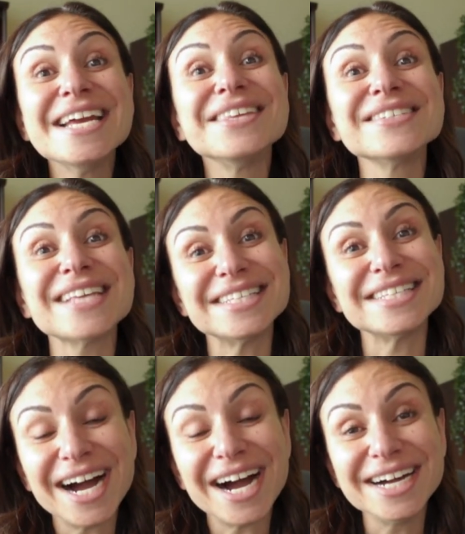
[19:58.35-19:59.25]
there's a
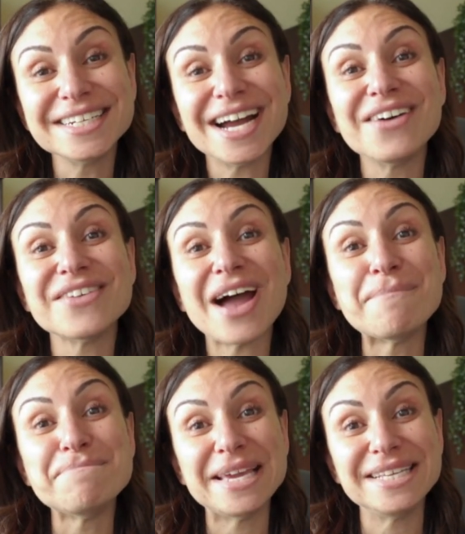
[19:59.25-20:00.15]
ton of
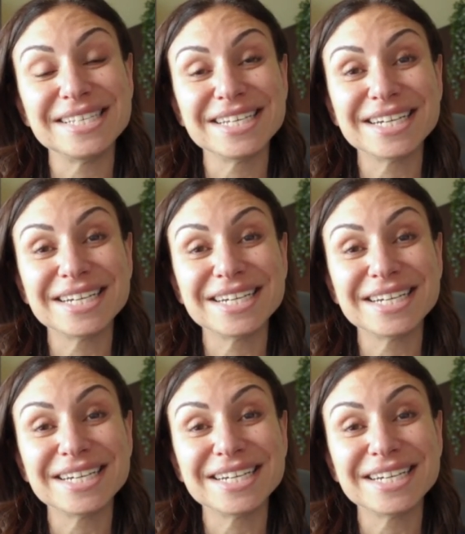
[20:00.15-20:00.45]
amazing